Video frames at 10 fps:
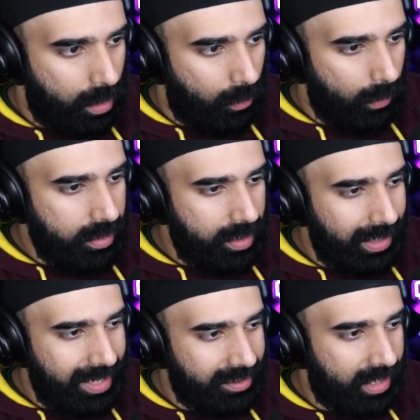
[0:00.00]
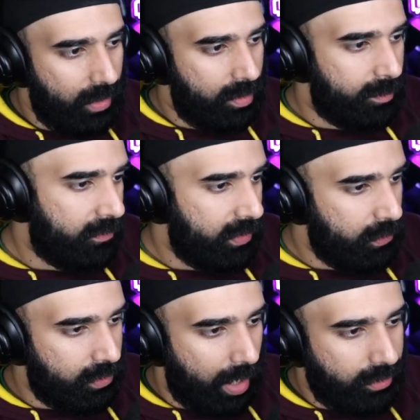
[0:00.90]
What's the last scary movie you
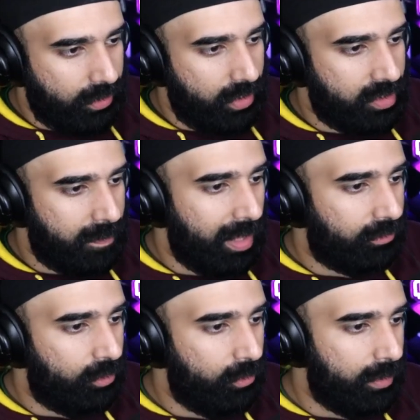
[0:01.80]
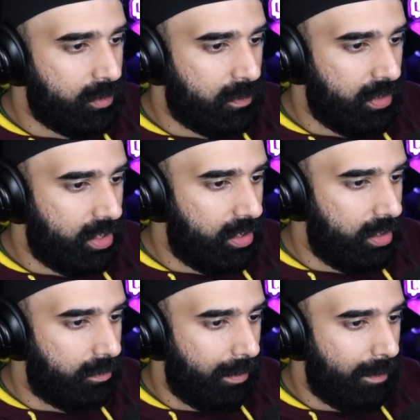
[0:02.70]
saw? I just saw Smile 2 and it was pretty
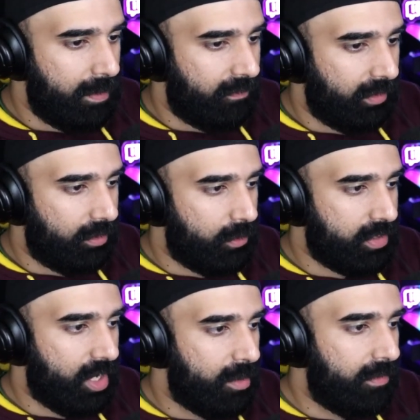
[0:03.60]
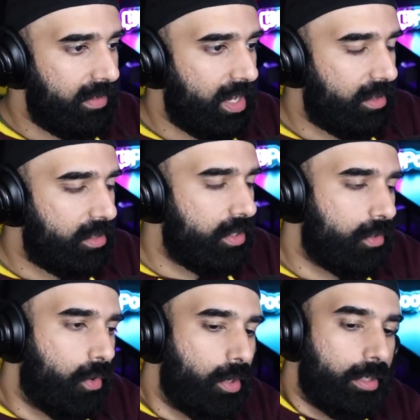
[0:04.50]
good. Might be fun to do a scary movie night on the
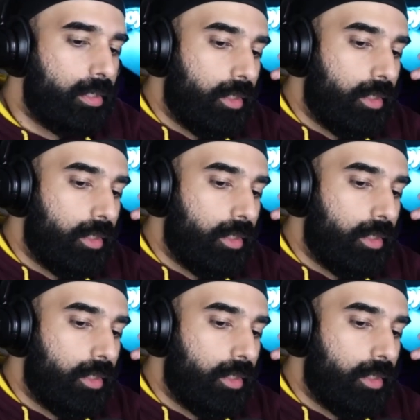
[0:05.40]
Discord.